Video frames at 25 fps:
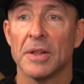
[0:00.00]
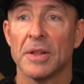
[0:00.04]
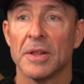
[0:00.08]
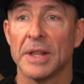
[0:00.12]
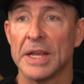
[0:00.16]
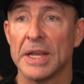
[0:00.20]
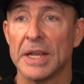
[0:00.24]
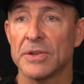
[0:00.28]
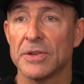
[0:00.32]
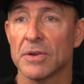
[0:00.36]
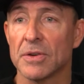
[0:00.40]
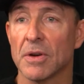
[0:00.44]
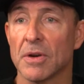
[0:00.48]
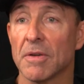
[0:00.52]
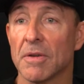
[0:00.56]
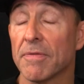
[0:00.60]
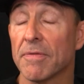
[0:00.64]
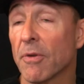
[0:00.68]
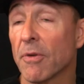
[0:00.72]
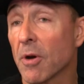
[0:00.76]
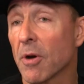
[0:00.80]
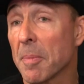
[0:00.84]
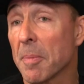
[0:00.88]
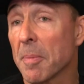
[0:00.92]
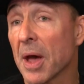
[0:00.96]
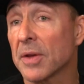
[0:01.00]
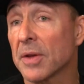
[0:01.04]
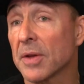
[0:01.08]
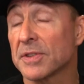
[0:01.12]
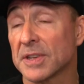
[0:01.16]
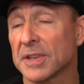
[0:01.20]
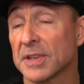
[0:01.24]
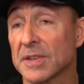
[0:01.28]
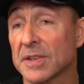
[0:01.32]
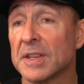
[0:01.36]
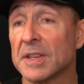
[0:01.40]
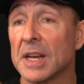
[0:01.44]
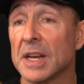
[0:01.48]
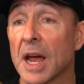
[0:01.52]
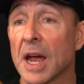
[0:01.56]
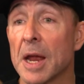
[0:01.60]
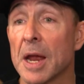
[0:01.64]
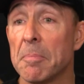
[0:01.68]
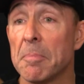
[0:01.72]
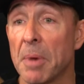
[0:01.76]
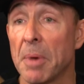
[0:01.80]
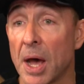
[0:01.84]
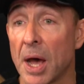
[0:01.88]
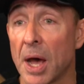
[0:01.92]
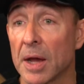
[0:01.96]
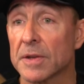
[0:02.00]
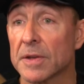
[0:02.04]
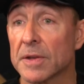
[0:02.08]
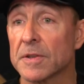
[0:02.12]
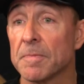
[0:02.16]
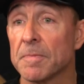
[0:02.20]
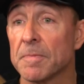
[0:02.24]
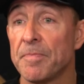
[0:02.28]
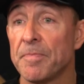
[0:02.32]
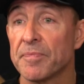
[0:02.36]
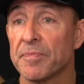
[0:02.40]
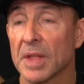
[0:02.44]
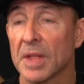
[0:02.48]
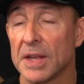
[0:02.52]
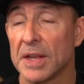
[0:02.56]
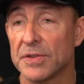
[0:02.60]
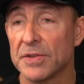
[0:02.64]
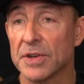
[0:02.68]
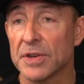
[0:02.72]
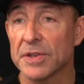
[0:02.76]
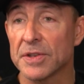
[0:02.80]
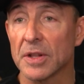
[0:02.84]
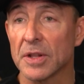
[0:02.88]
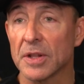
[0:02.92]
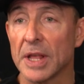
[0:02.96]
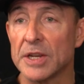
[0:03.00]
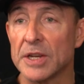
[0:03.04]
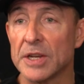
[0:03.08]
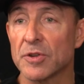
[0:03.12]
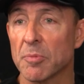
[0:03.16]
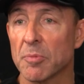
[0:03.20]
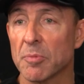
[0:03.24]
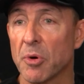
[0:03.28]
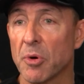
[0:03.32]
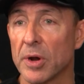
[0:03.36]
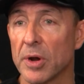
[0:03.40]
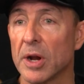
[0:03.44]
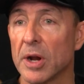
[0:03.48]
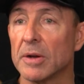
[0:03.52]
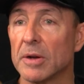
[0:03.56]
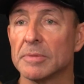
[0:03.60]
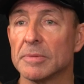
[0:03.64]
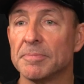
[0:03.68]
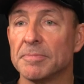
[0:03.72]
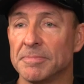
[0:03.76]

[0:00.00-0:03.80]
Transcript: laser for about 69 bucks. It's just a laser pointer.